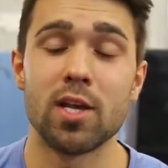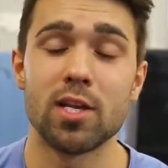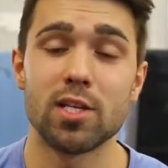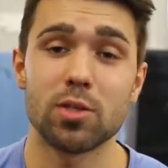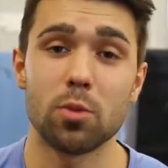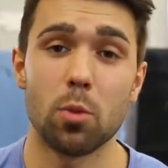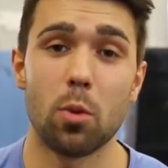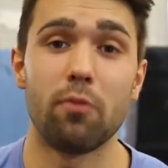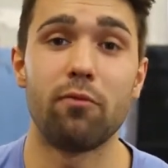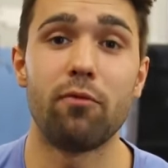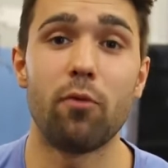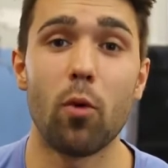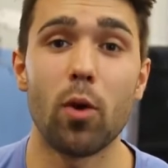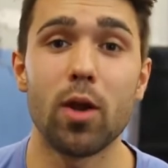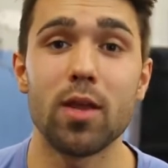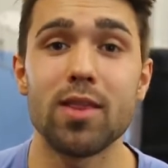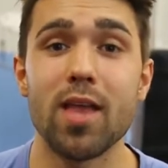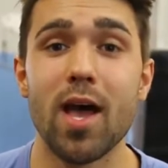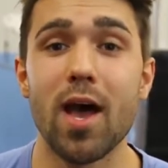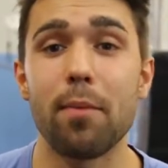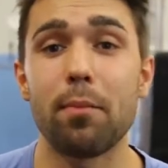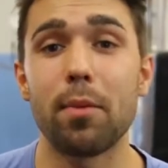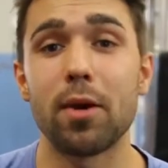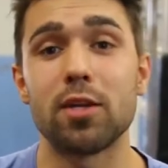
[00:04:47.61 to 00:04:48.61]
So avoid
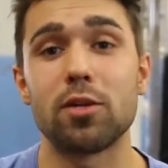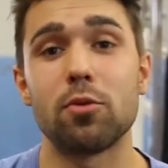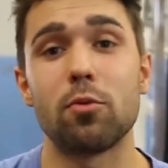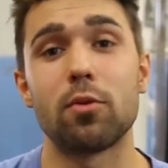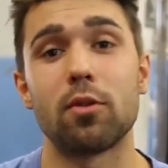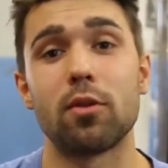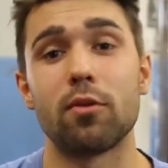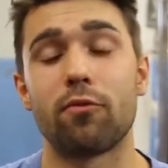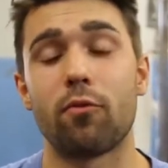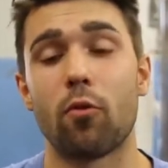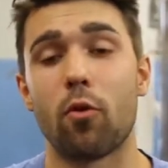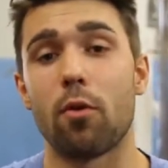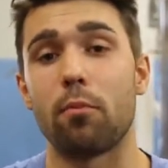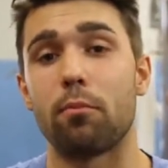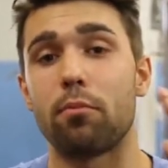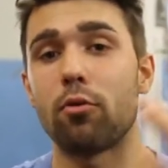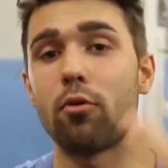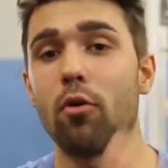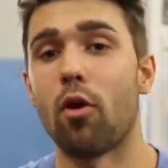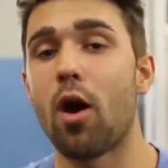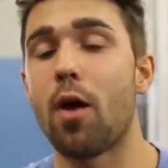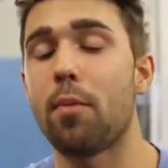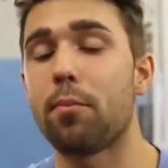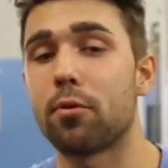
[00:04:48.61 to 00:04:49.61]
that by doing the form
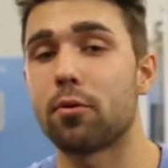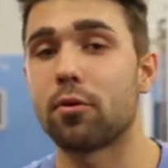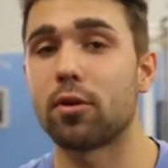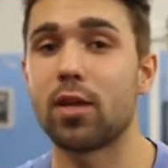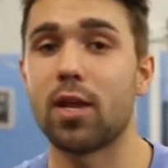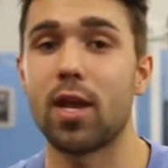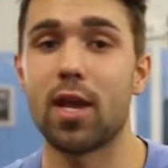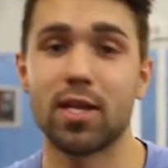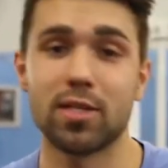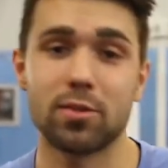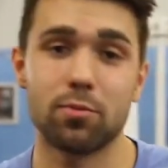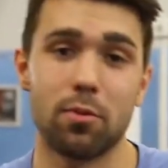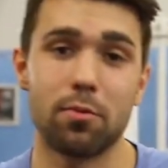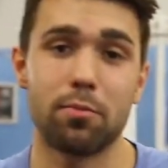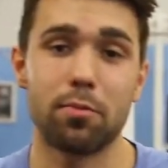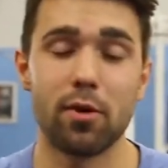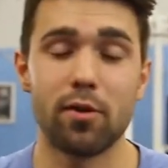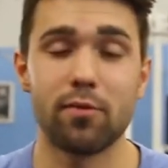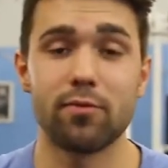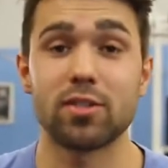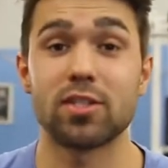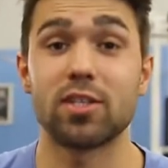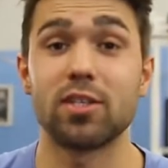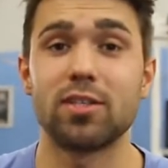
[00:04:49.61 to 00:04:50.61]
properly as we
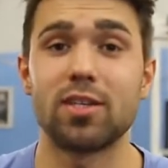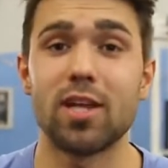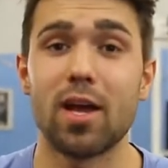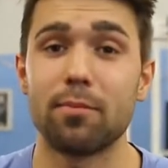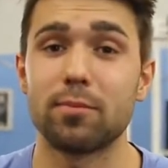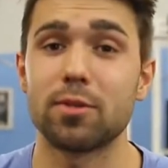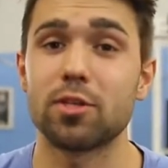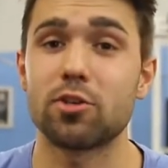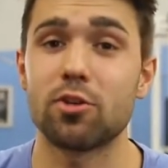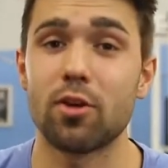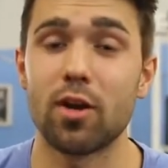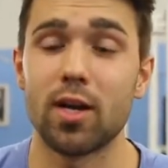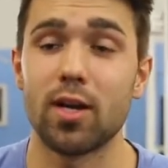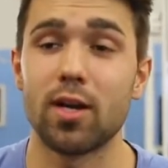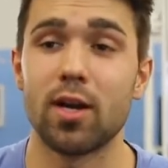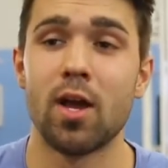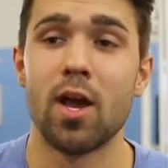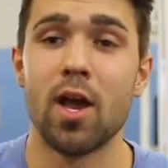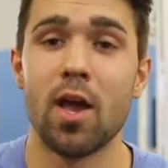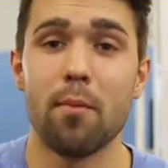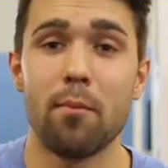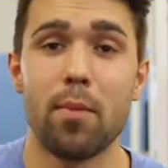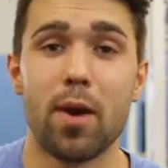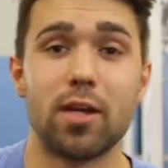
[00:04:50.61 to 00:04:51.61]
previously demonstrated
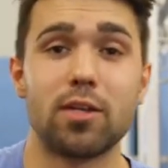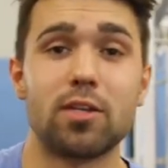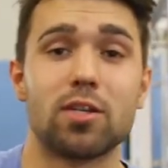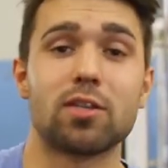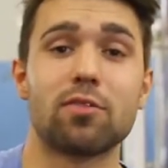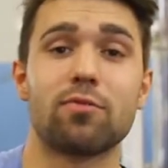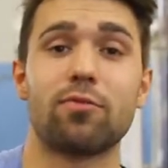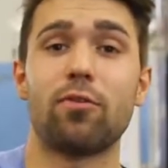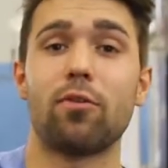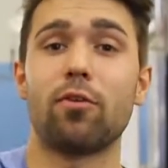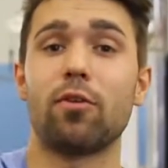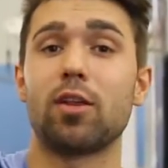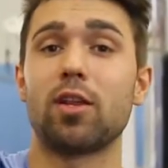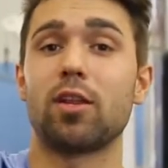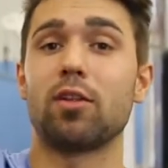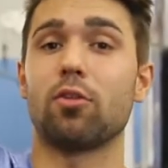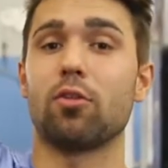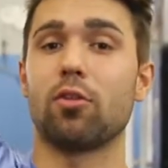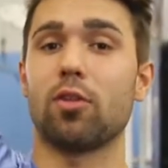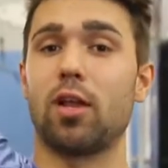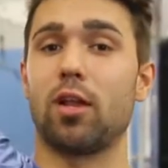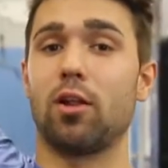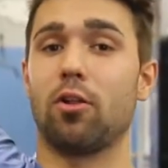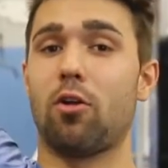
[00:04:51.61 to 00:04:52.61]
by just fully
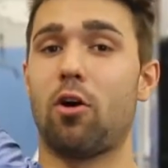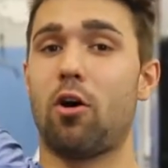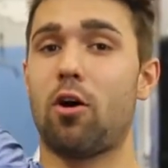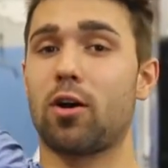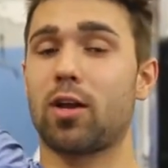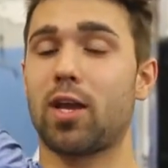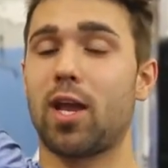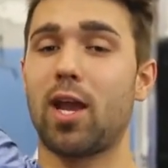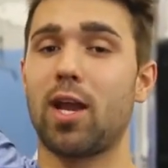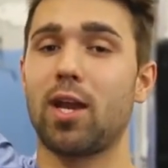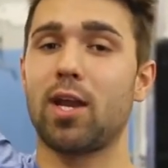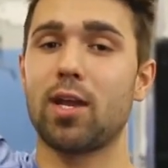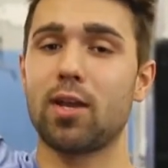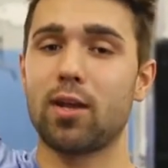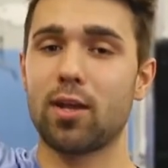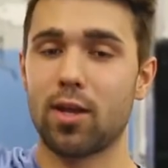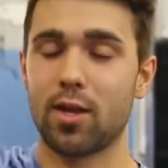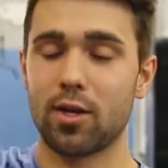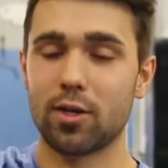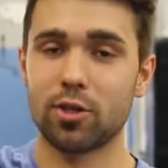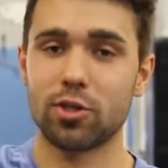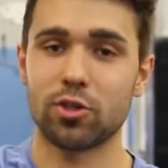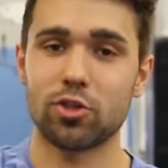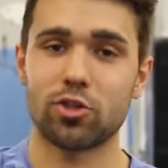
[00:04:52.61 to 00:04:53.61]
elongating
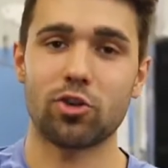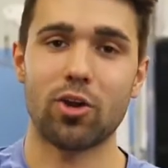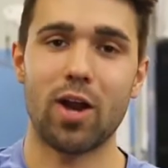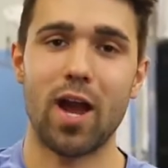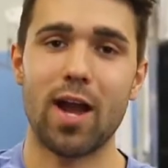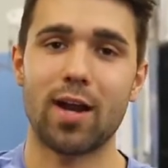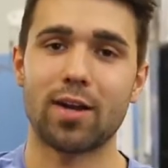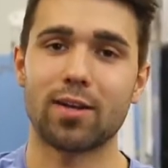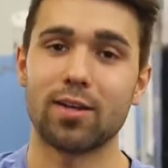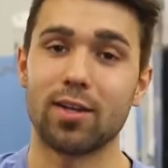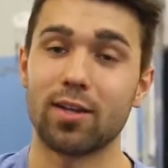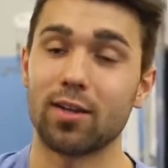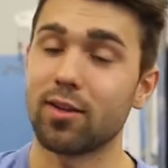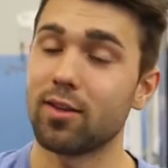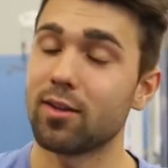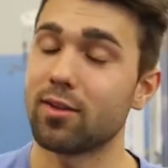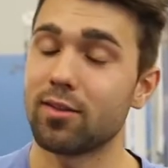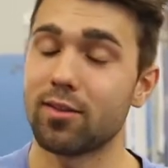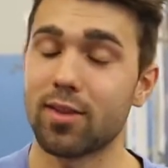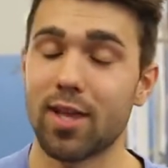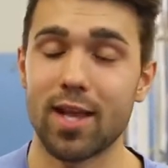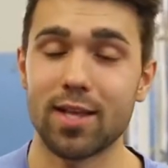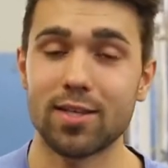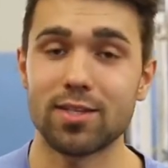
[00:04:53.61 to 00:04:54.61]
and contracting.
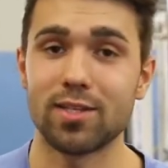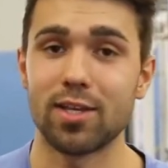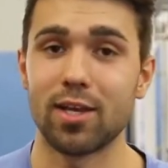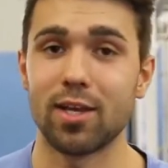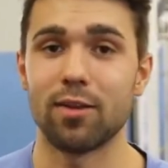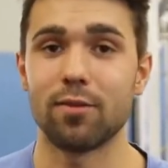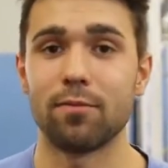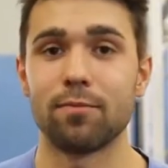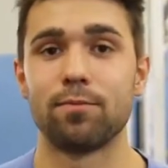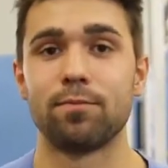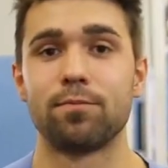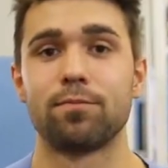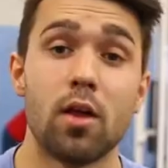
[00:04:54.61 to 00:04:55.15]
That's it.